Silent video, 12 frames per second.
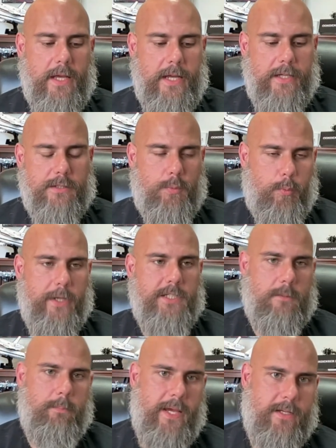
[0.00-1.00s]
is
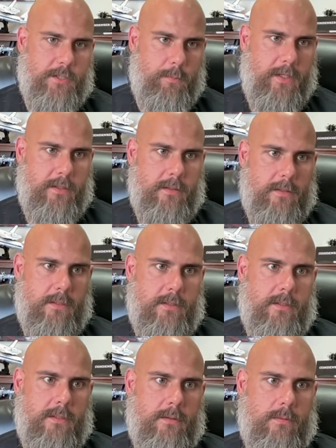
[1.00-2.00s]
risk management,
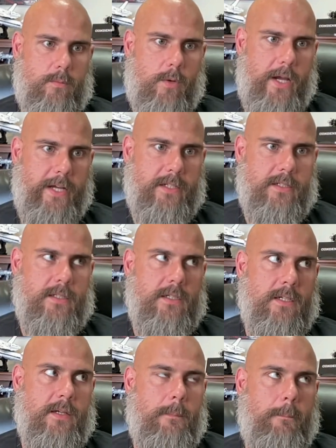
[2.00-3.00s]
right?
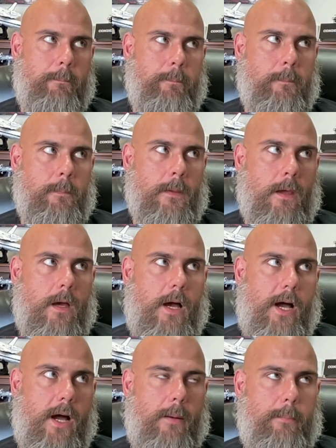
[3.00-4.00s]

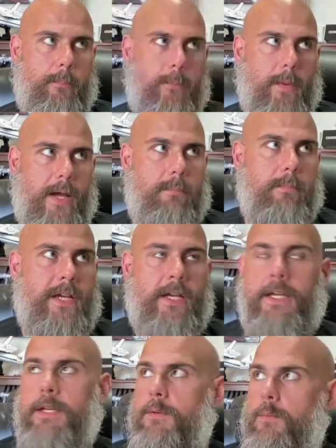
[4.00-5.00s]
And
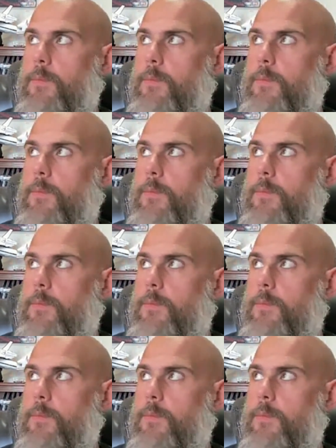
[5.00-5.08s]
me